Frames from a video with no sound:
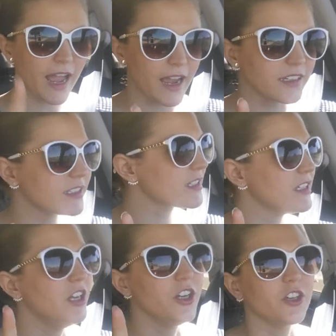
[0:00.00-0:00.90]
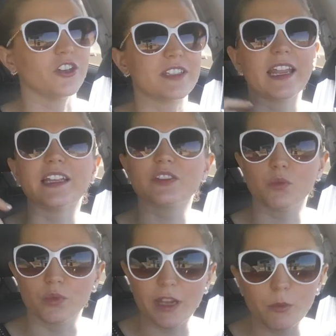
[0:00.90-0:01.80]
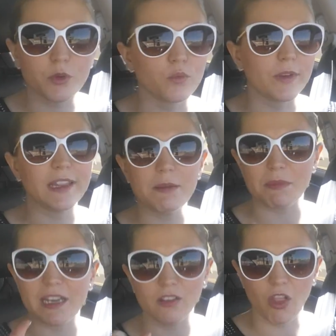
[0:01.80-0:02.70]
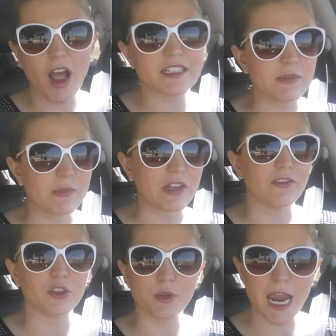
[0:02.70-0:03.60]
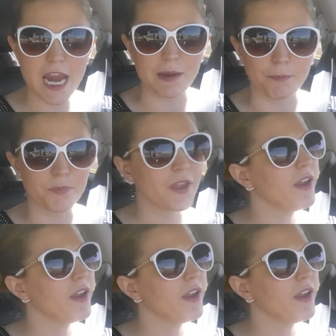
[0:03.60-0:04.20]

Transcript: Next, you're gonna say, it would really mean a lot to me if you came.